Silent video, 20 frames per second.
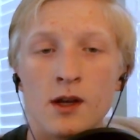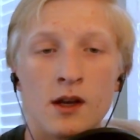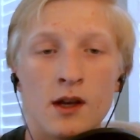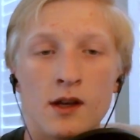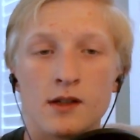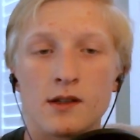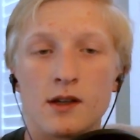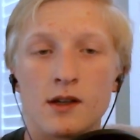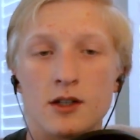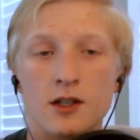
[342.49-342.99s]

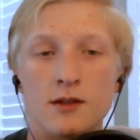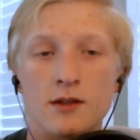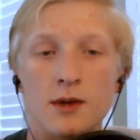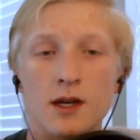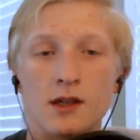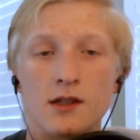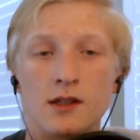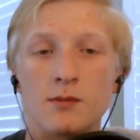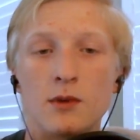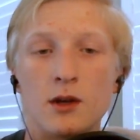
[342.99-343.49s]
such as being
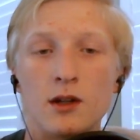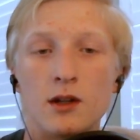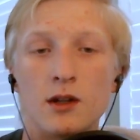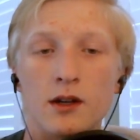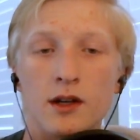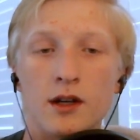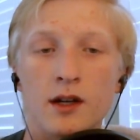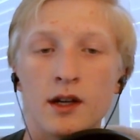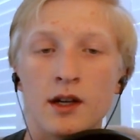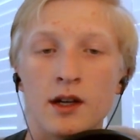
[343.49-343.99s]
smaller
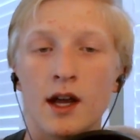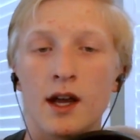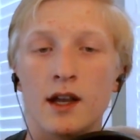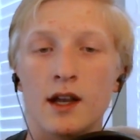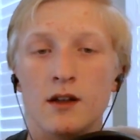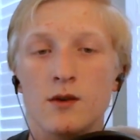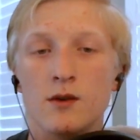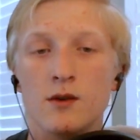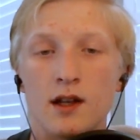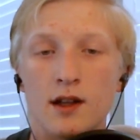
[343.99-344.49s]
and
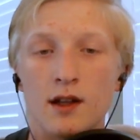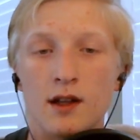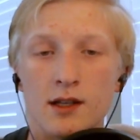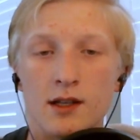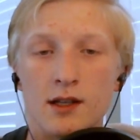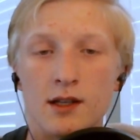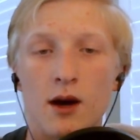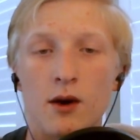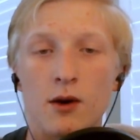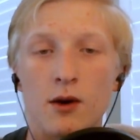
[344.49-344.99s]
using less
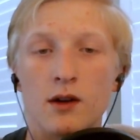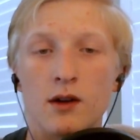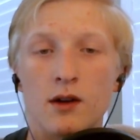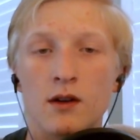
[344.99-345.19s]
power.